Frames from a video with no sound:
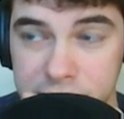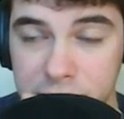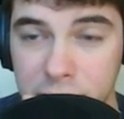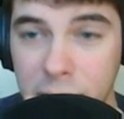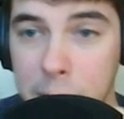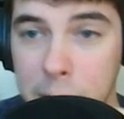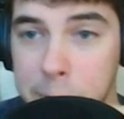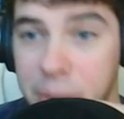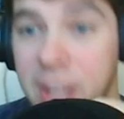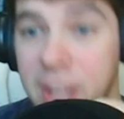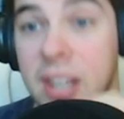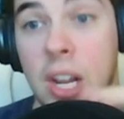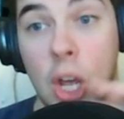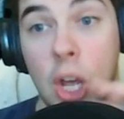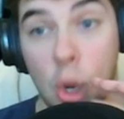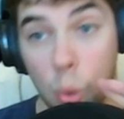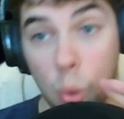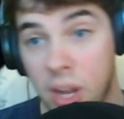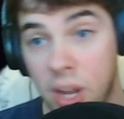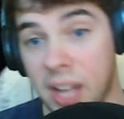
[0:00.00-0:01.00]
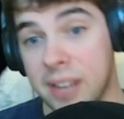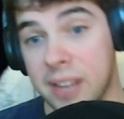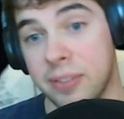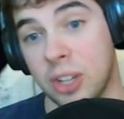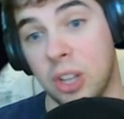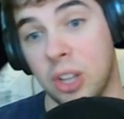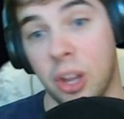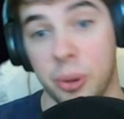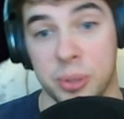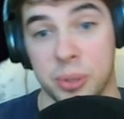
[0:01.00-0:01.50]
But we're not even
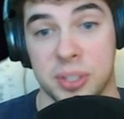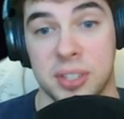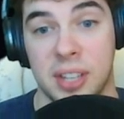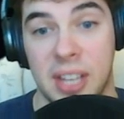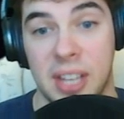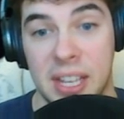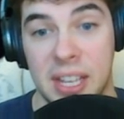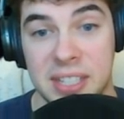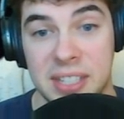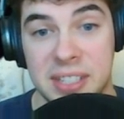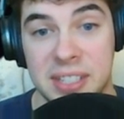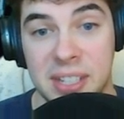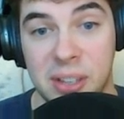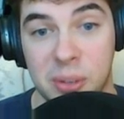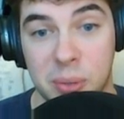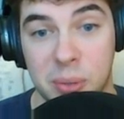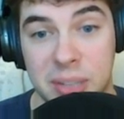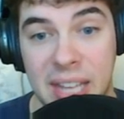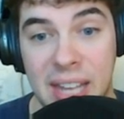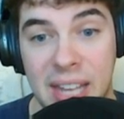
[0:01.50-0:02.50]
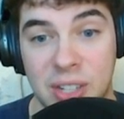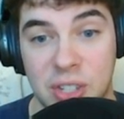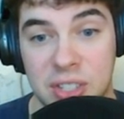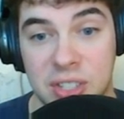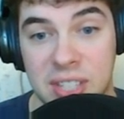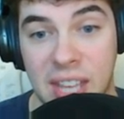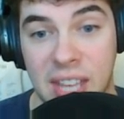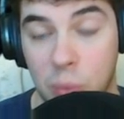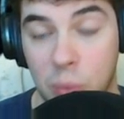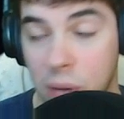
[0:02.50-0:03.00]
close to dealing with that
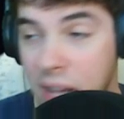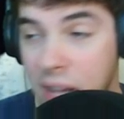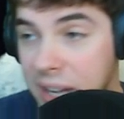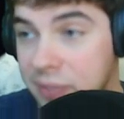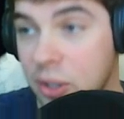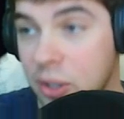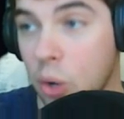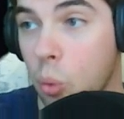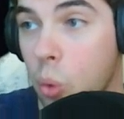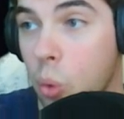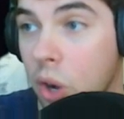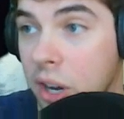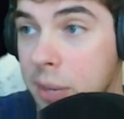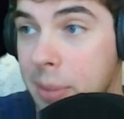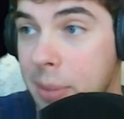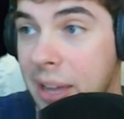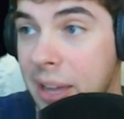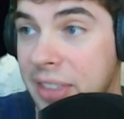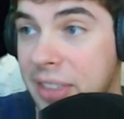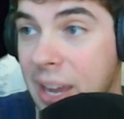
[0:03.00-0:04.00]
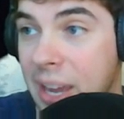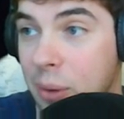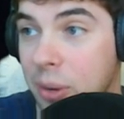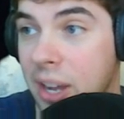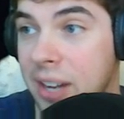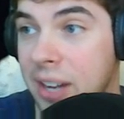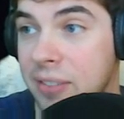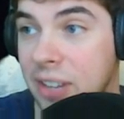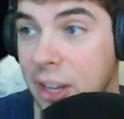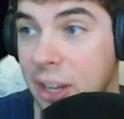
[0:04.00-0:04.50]
just yet. We're not even gonna worry about that. We're
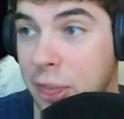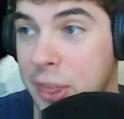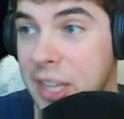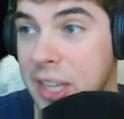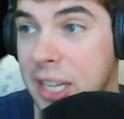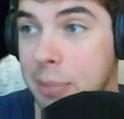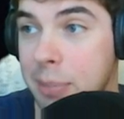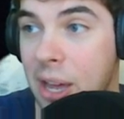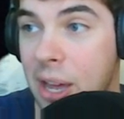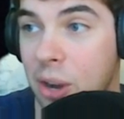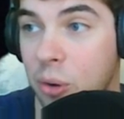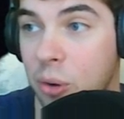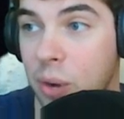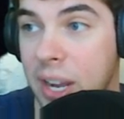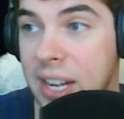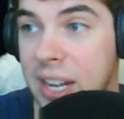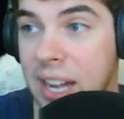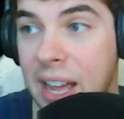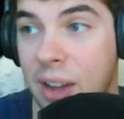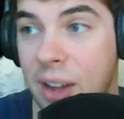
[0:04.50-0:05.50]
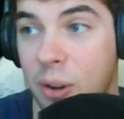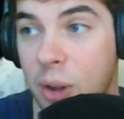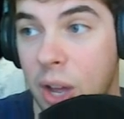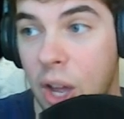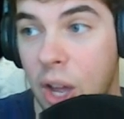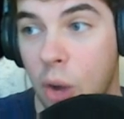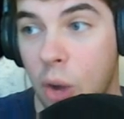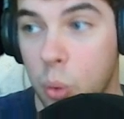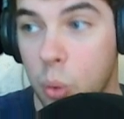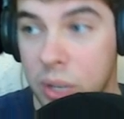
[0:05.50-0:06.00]
not even gonna think about it right now.
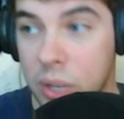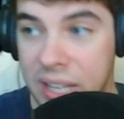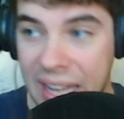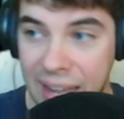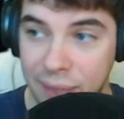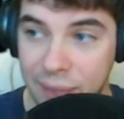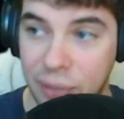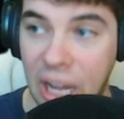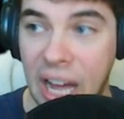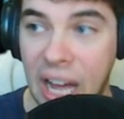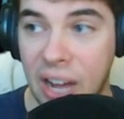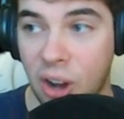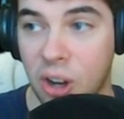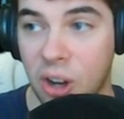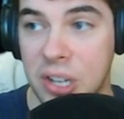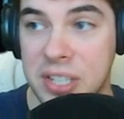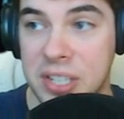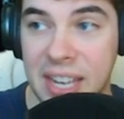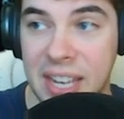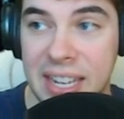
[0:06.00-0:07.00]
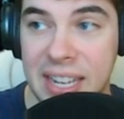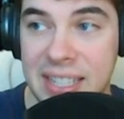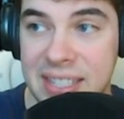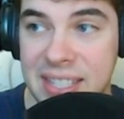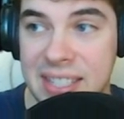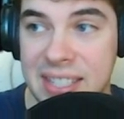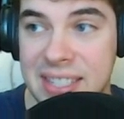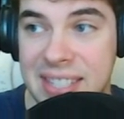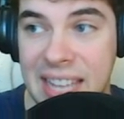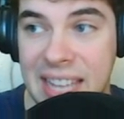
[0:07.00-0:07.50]
We have got our
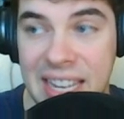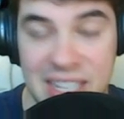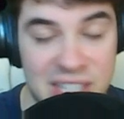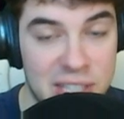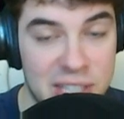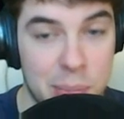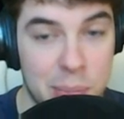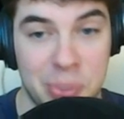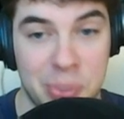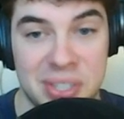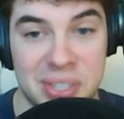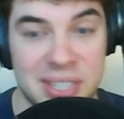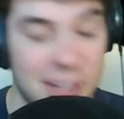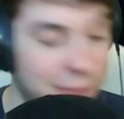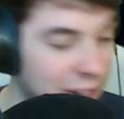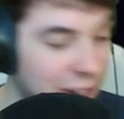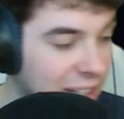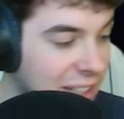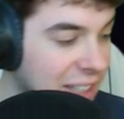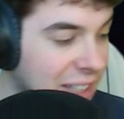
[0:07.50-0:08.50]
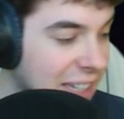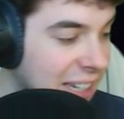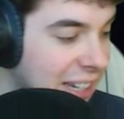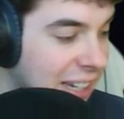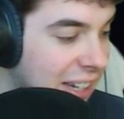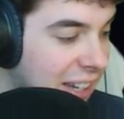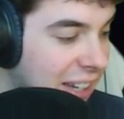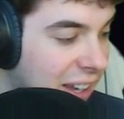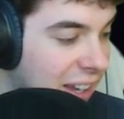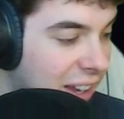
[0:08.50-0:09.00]
sights set specifically
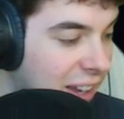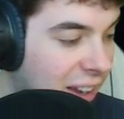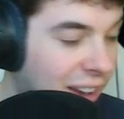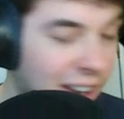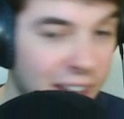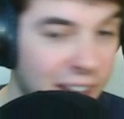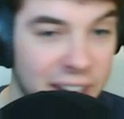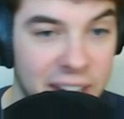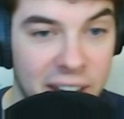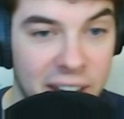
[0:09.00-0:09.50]
on,